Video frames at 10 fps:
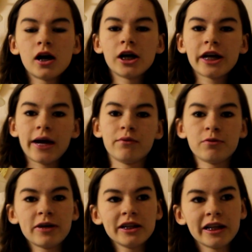Okay,
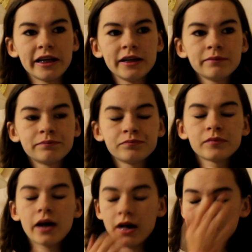with Bentley,
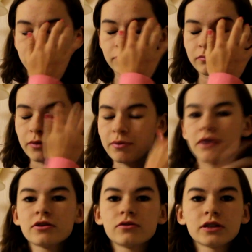my
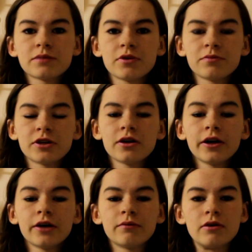proudest horsey moment
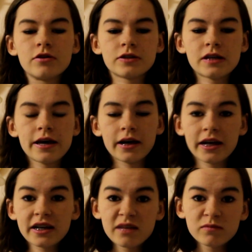was
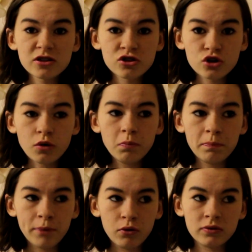getting him to stop
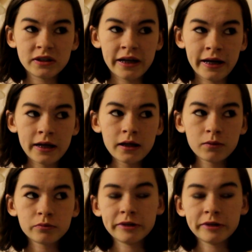bolting.